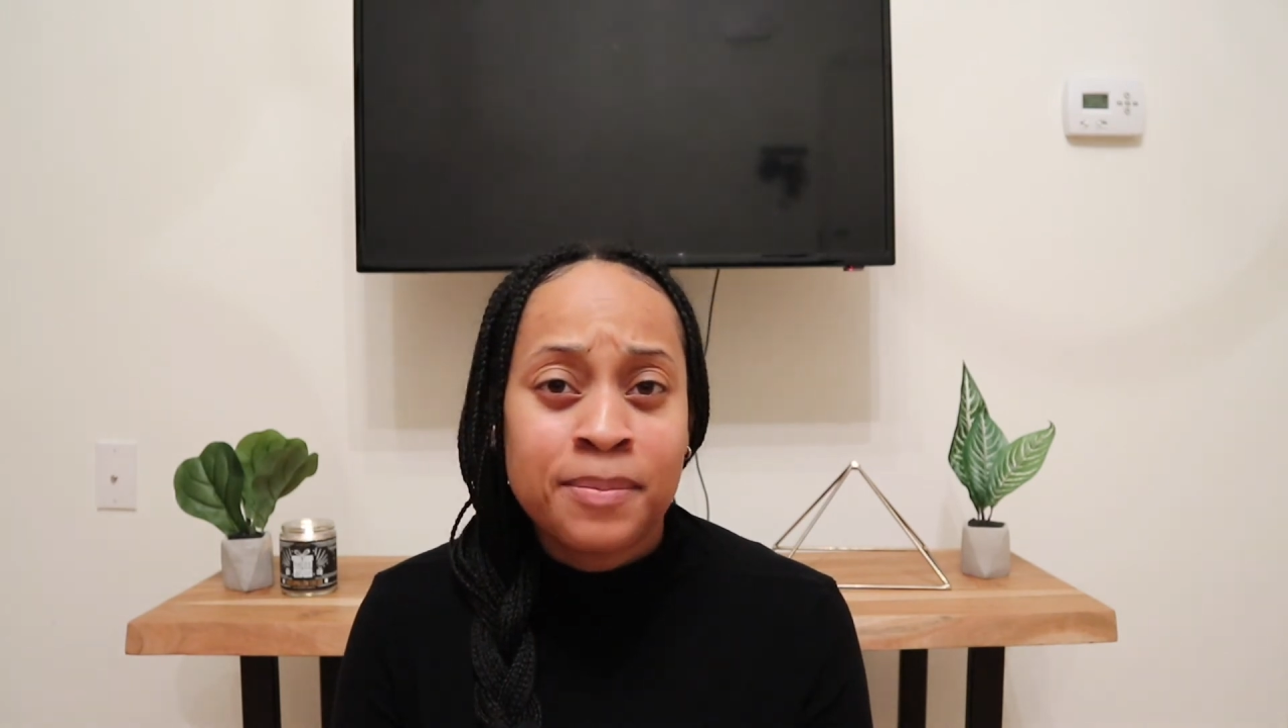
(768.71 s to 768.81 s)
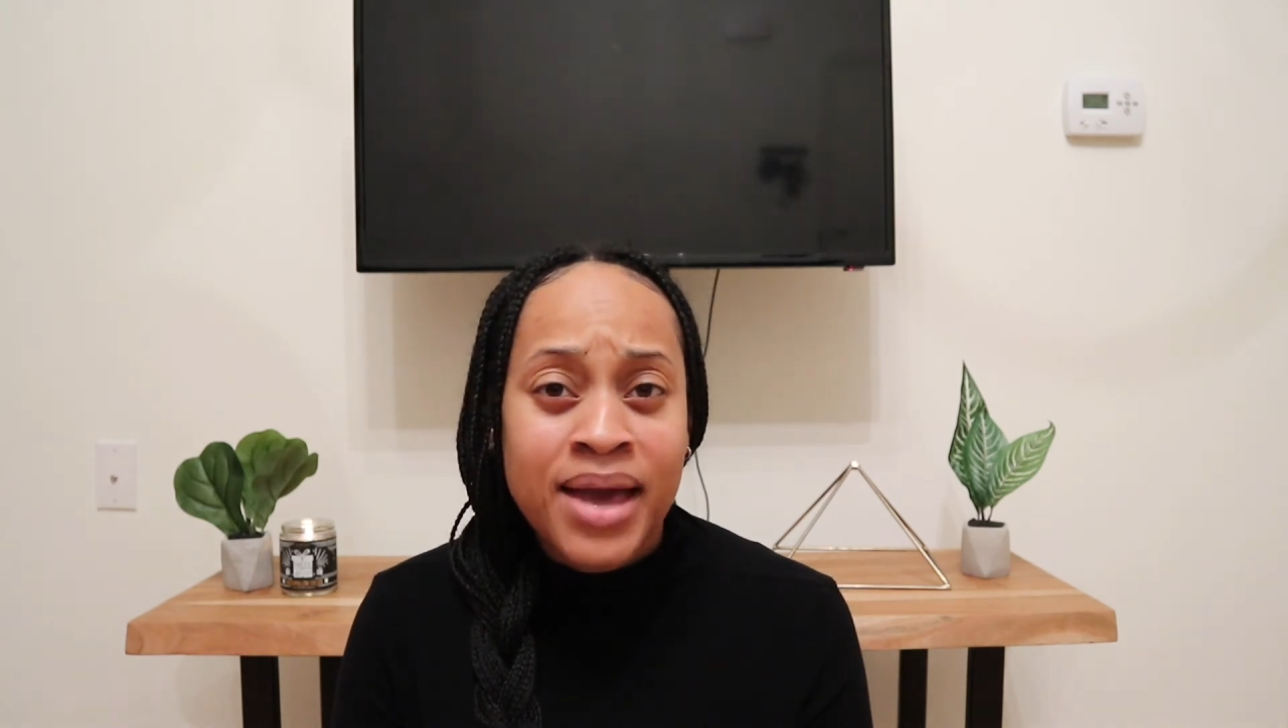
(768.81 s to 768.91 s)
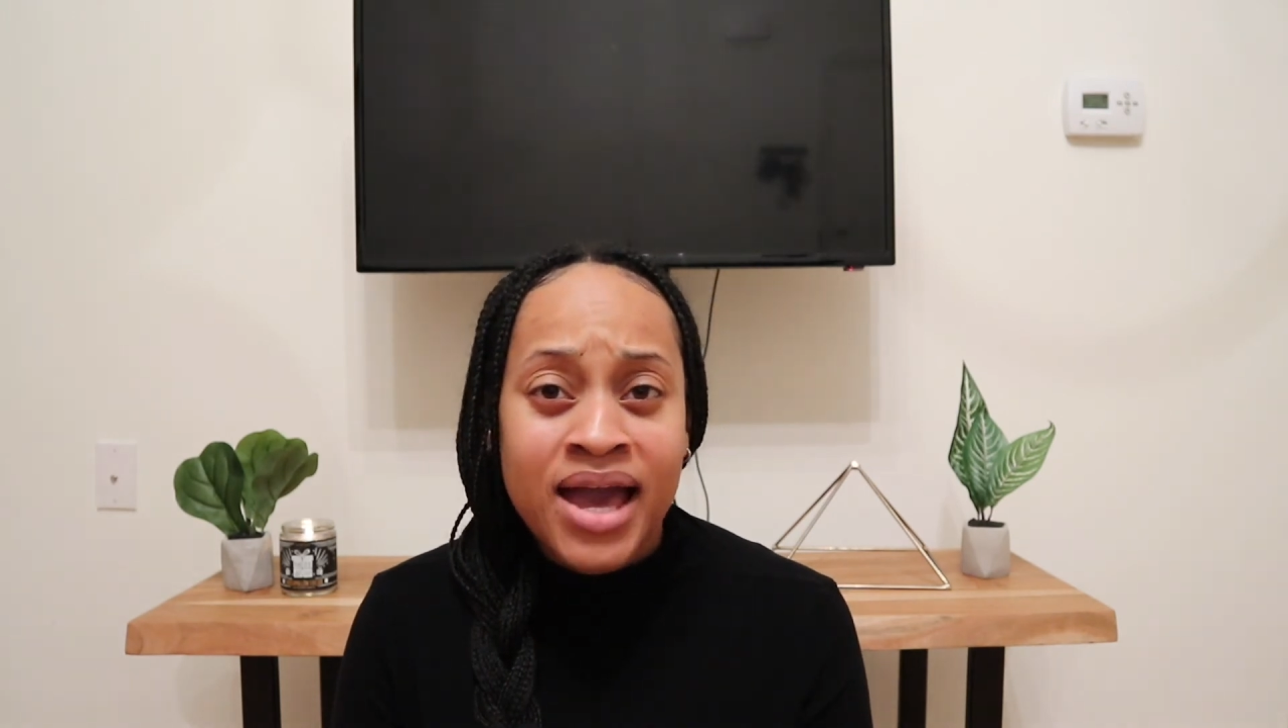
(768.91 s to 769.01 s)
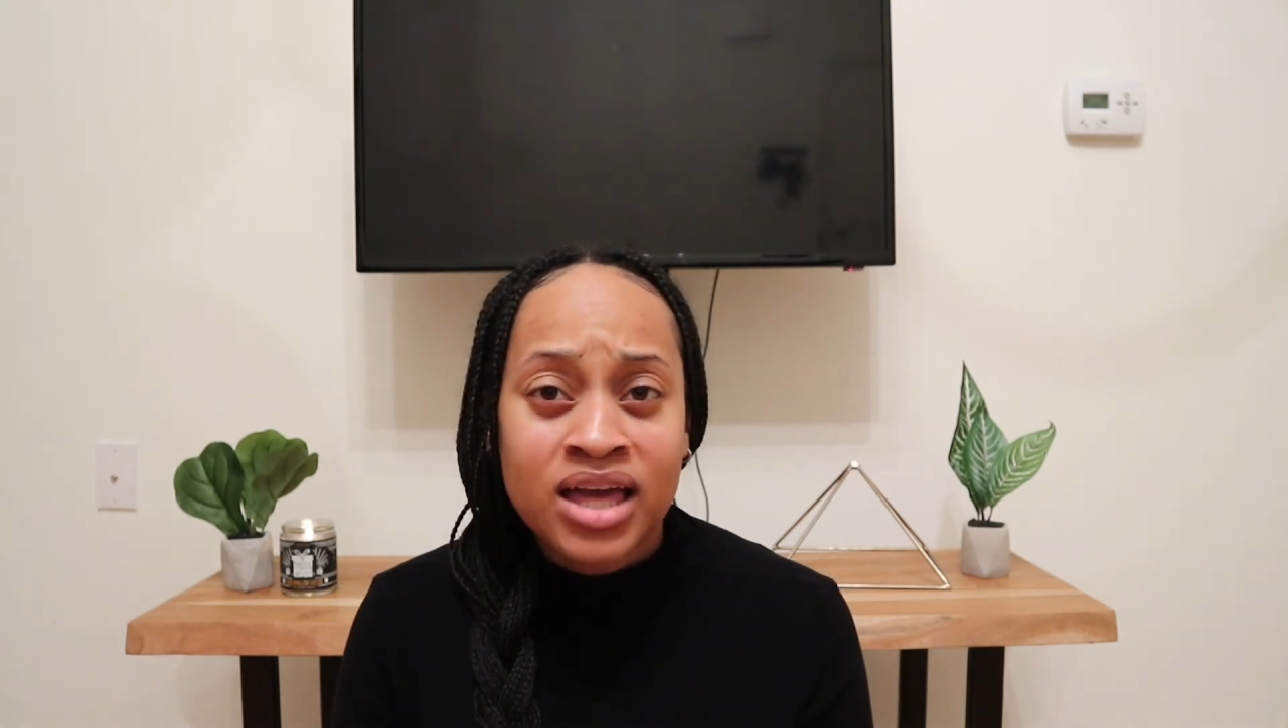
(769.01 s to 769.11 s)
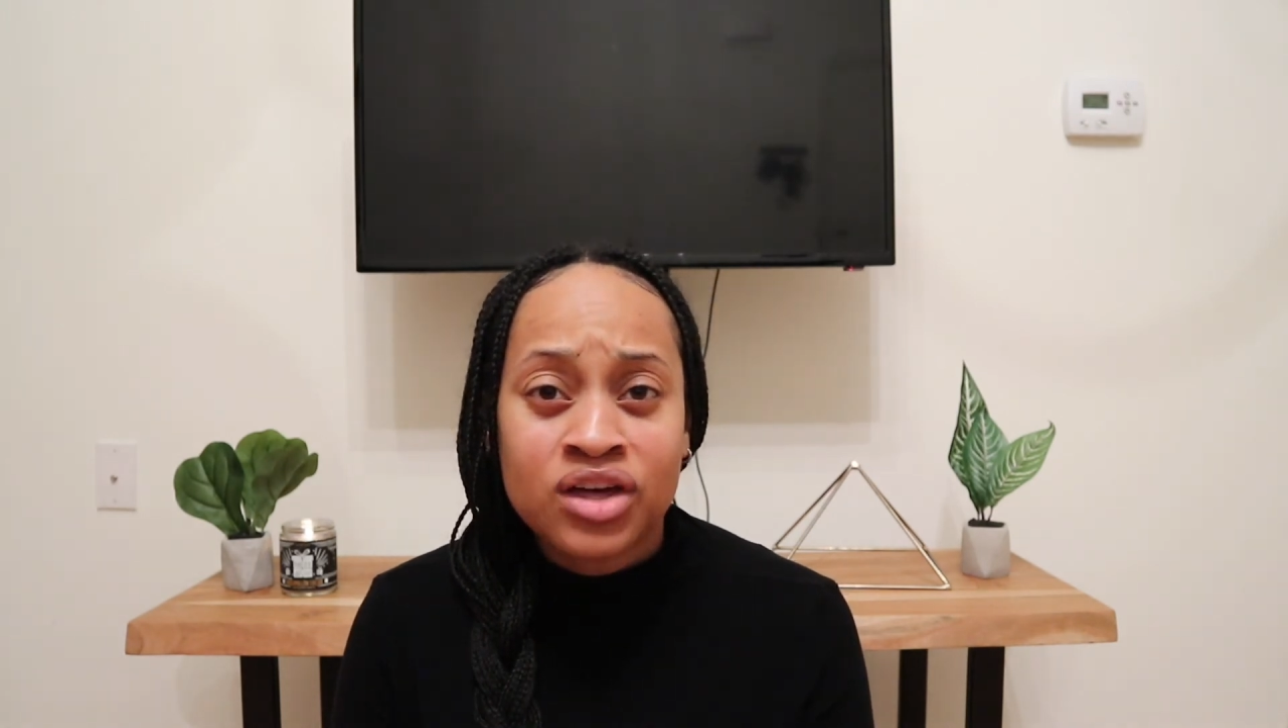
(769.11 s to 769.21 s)

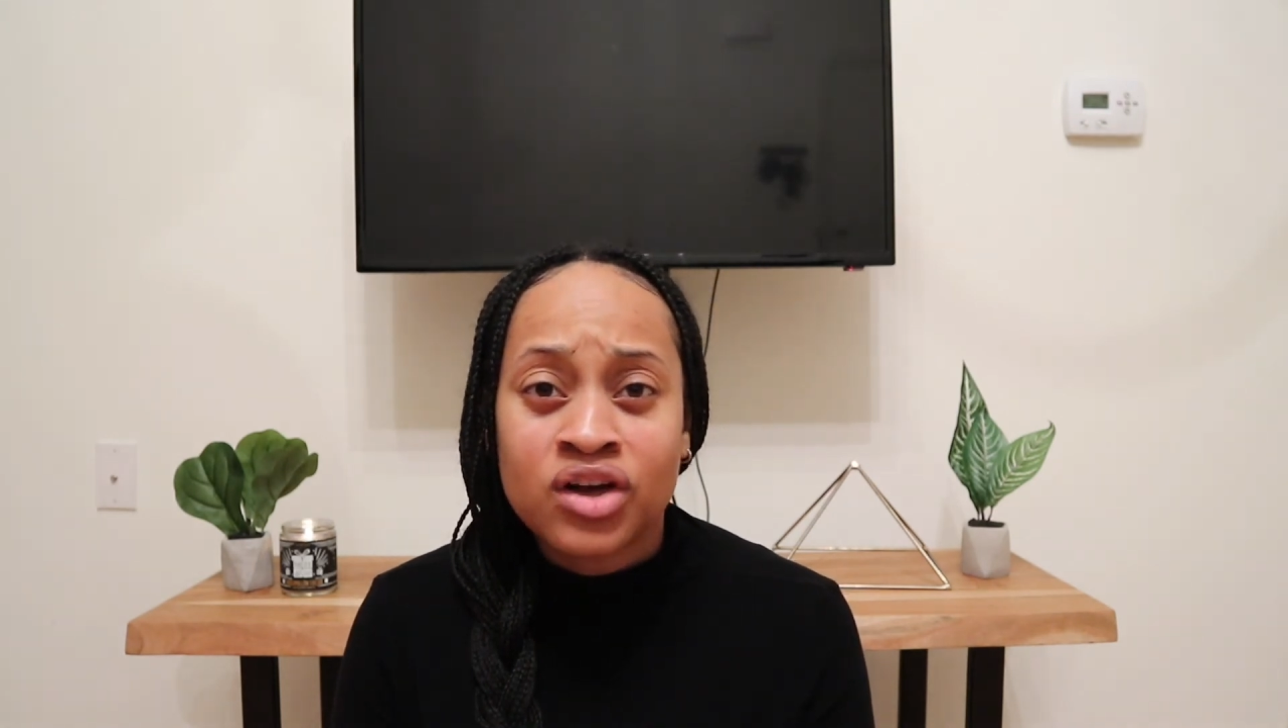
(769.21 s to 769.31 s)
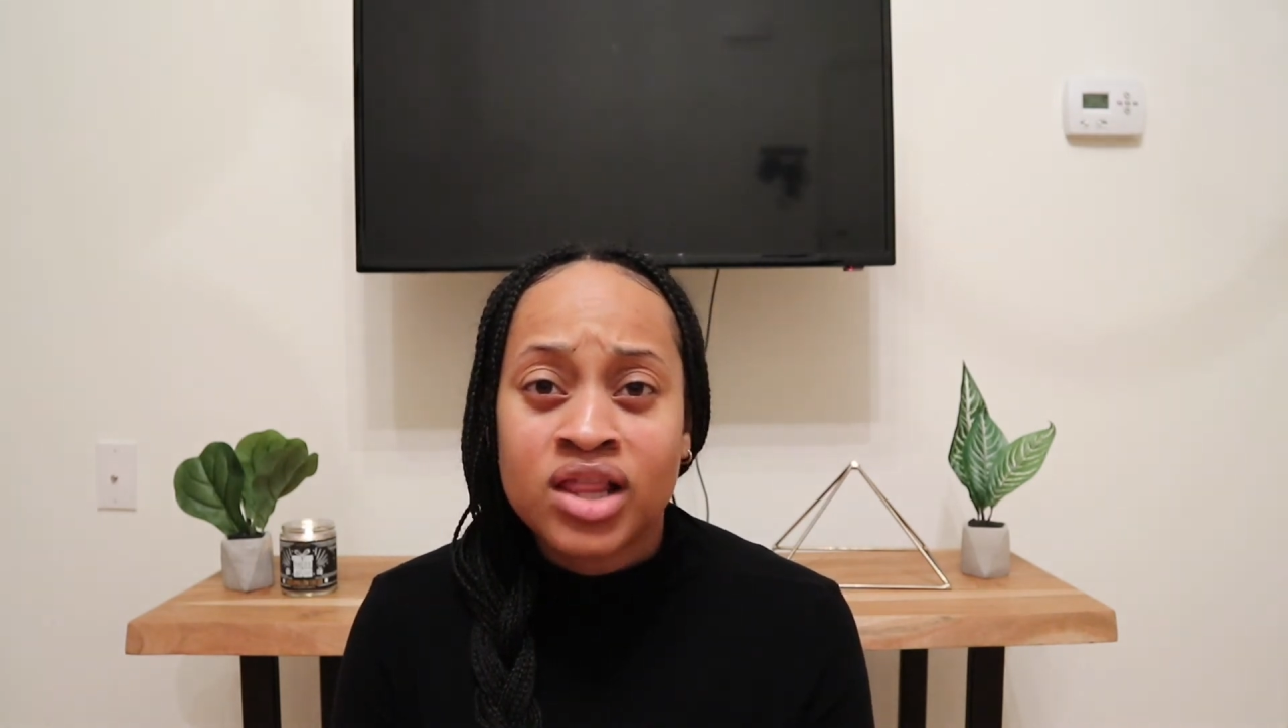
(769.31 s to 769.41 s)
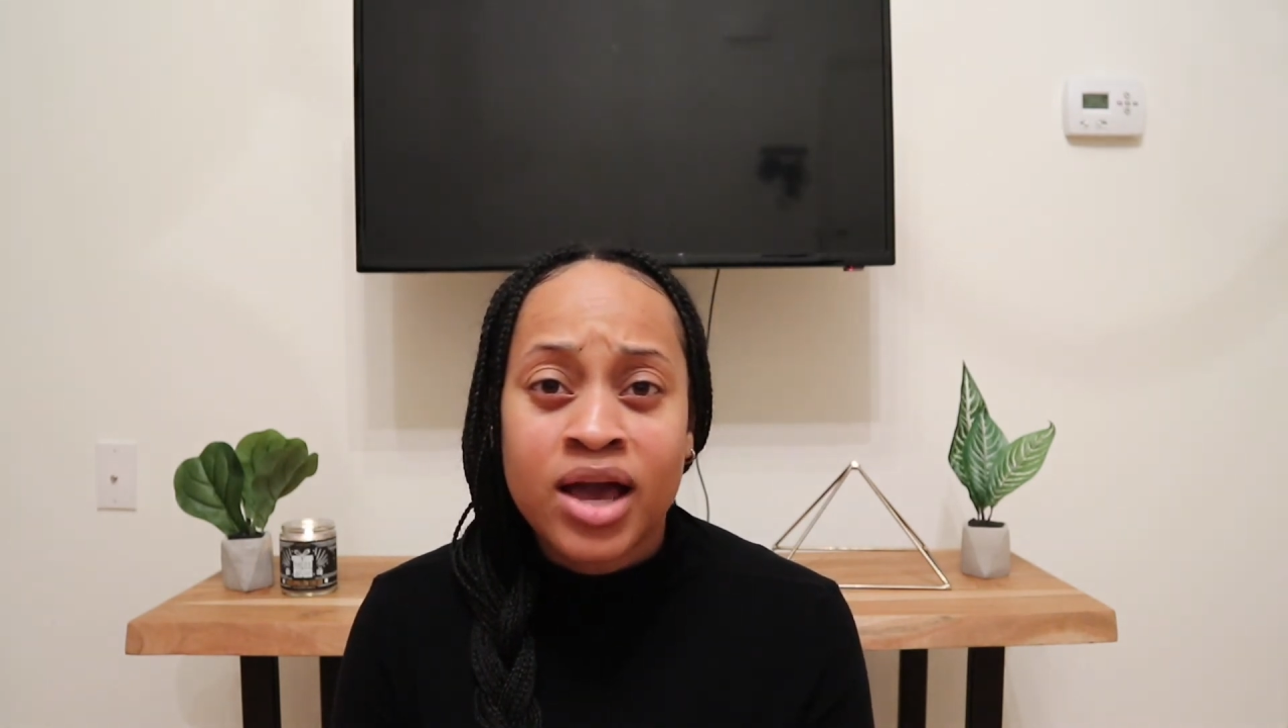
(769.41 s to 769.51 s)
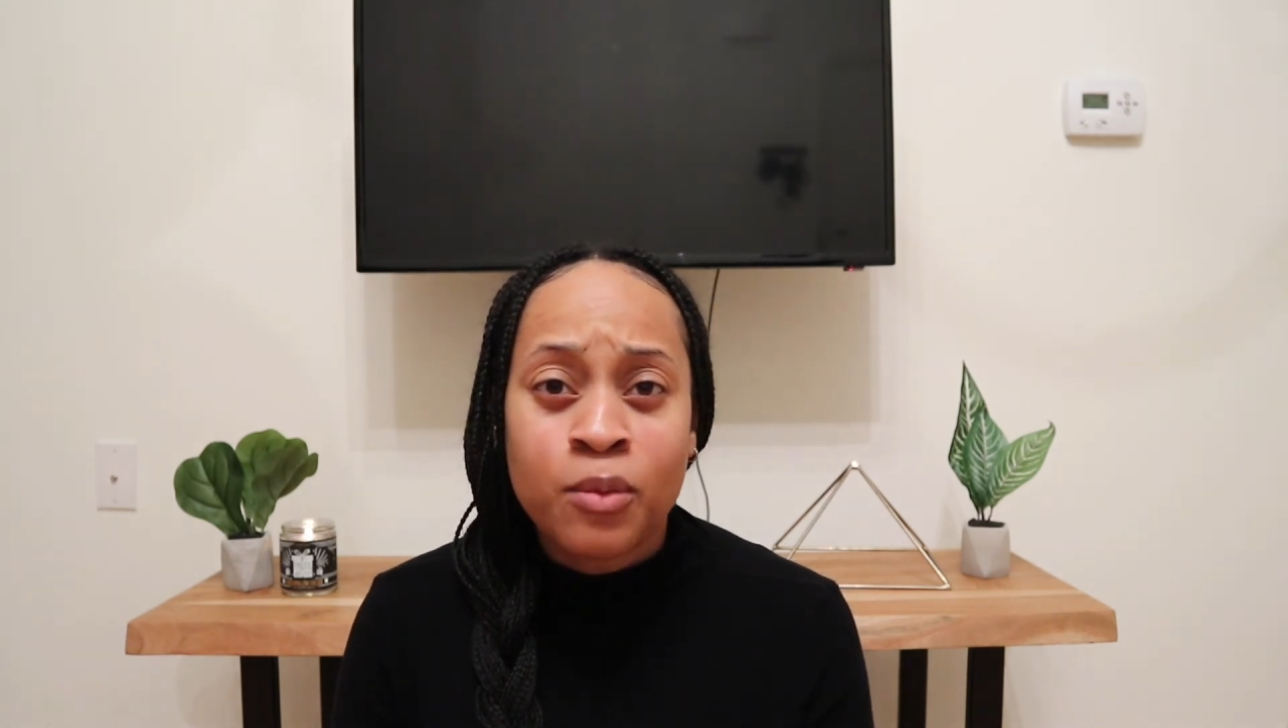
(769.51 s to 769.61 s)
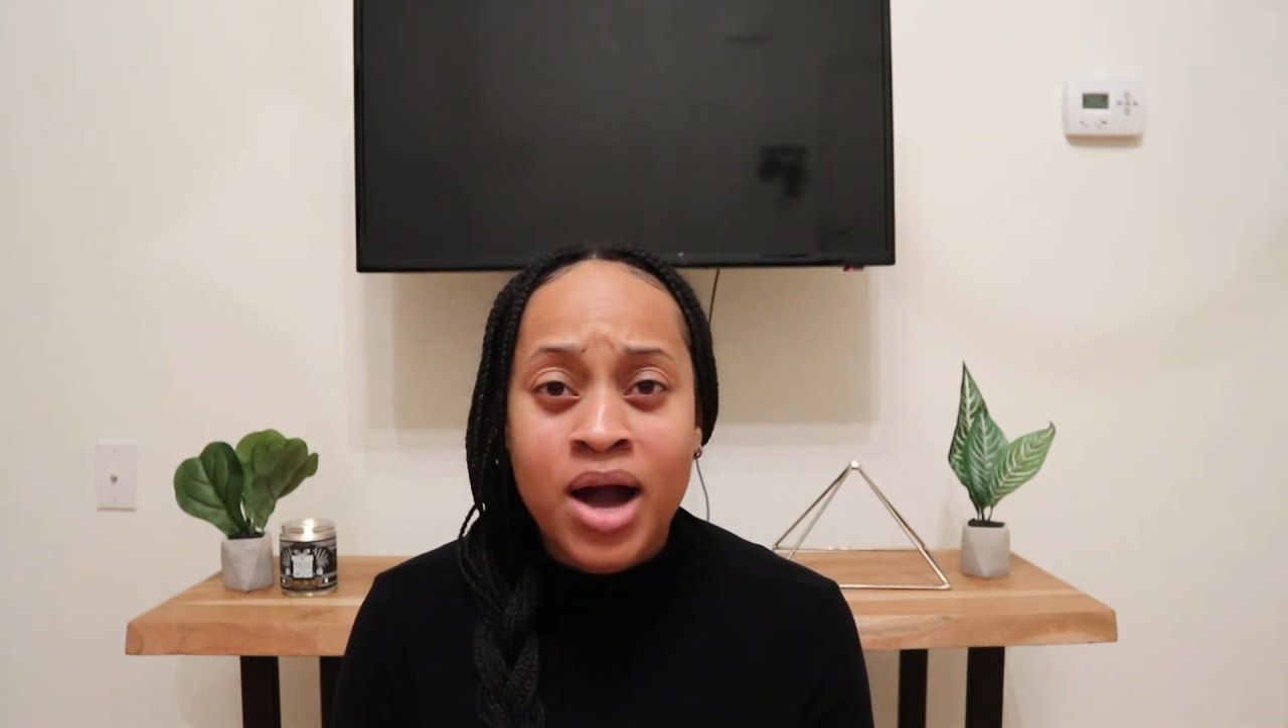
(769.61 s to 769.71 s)
back and you're like,